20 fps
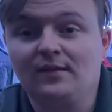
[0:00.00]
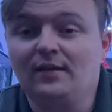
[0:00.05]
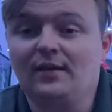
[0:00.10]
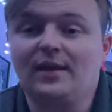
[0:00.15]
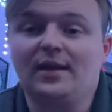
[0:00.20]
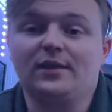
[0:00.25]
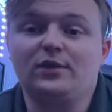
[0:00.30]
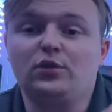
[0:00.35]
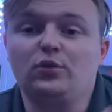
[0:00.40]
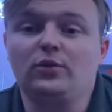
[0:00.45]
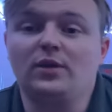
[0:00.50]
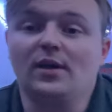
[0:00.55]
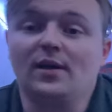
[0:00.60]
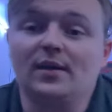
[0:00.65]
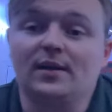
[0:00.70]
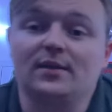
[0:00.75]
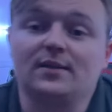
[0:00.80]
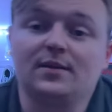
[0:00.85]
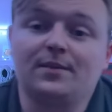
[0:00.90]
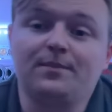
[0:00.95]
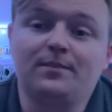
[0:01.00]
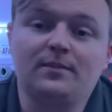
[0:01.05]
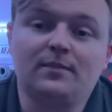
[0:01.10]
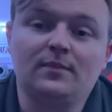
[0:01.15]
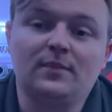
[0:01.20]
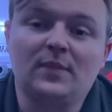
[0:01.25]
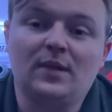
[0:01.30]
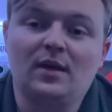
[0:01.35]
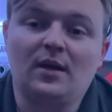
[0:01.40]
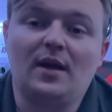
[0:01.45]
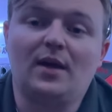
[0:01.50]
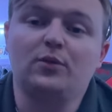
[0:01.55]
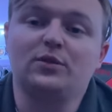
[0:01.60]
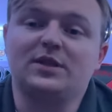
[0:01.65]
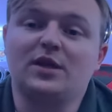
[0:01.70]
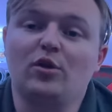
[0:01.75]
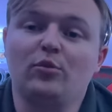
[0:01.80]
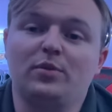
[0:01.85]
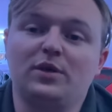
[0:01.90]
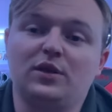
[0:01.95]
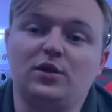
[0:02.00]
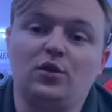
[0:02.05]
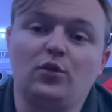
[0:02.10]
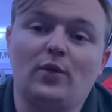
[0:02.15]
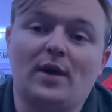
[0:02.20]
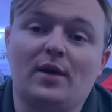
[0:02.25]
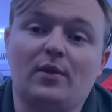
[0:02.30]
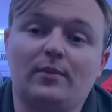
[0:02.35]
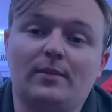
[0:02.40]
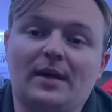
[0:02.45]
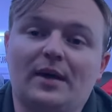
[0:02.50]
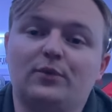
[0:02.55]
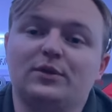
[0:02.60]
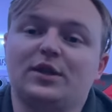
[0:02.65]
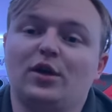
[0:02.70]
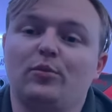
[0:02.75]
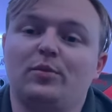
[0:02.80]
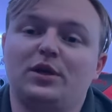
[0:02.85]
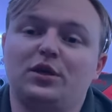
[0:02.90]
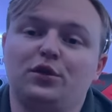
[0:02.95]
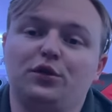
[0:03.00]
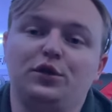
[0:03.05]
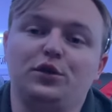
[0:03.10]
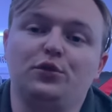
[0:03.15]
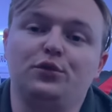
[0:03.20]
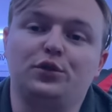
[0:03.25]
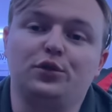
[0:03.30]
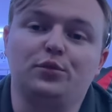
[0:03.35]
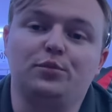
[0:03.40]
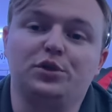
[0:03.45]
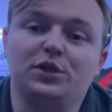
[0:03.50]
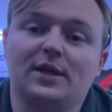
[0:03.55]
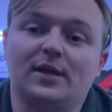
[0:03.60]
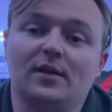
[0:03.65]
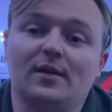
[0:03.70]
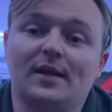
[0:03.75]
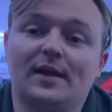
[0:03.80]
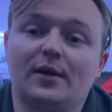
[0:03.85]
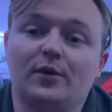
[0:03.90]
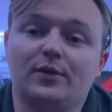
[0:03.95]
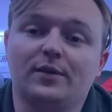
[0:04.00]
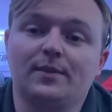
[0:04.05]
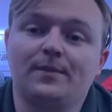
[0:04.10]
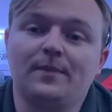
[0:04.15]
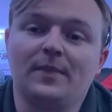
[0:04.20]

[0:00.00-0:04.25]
And you got it. I was helping you out. I was helping your YouTube channel out.